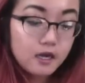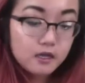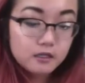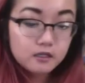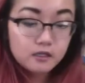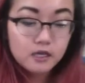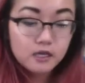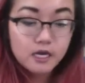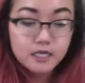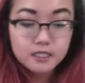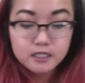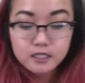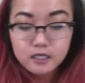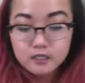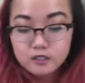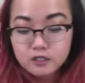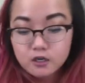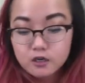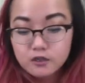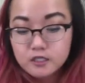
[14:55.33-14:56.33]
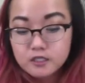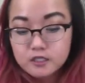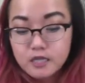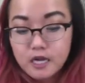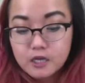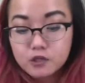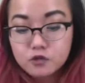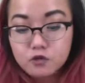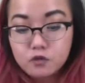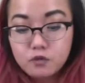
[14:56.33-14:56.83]
The last things are these
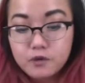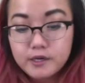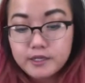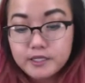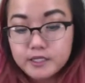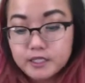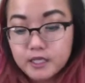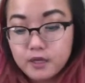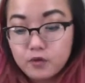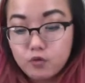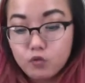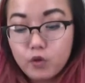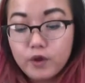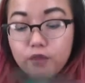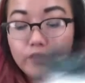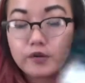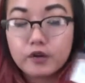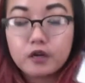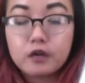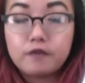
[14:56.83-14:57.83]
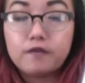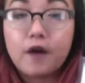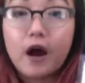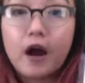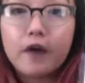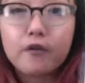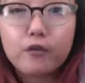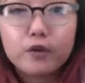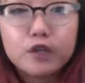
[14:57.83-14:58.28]
natural ones in 135,